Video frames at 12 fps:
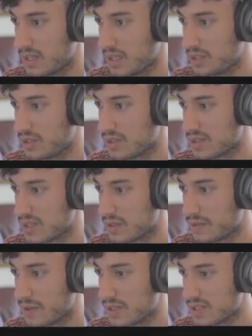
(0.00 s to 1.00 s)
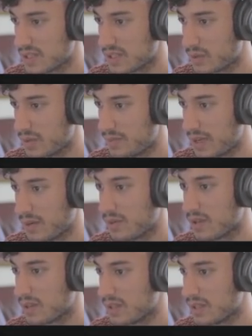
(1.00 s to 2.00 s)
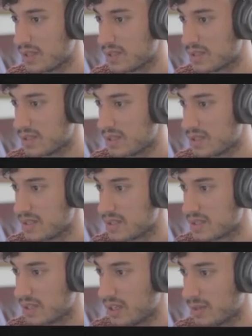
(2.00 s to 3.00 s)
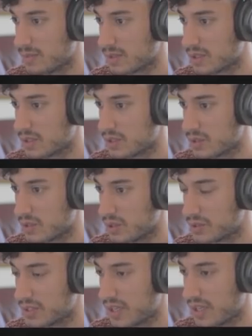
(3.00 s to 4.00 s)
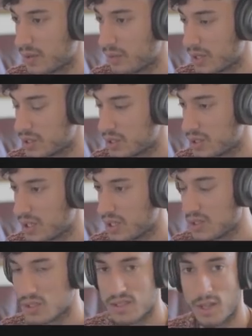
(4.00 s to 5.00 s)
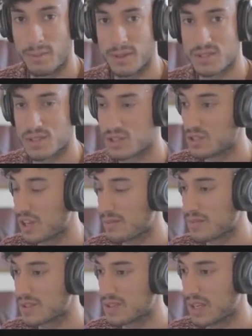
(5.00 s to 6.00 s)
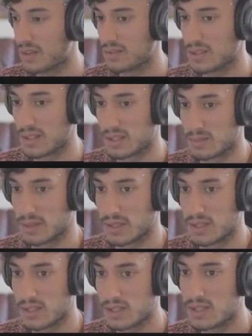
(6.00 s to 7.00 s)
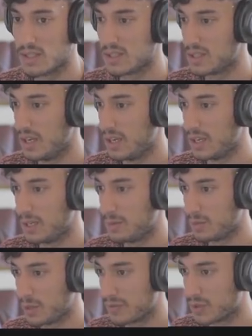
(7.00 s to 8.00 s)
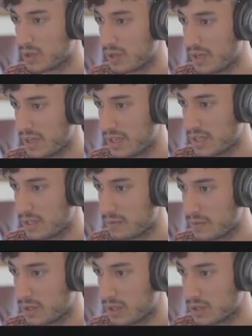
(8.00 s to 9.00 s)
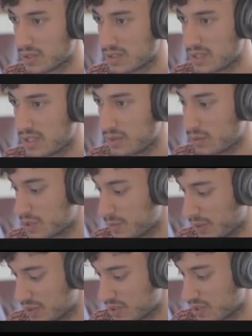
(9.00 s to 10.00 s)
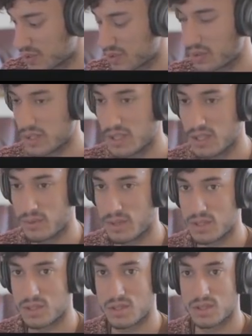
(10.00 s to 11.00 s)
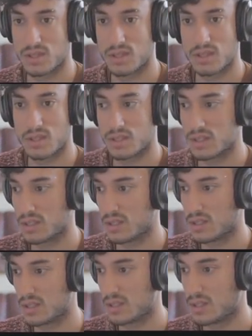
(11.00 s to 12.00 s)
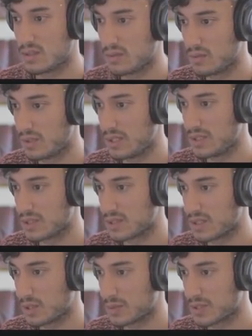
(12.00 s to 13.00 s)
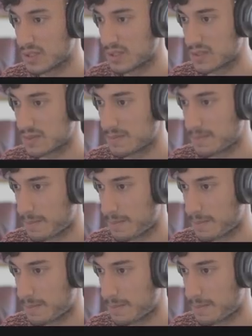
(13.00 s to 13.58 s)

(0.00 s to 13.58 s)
And you can see the first thing that we're met with is these um, controls here, which just help us to shape the sound a little bit. Um, we've got a velocity response control here, which really just helps us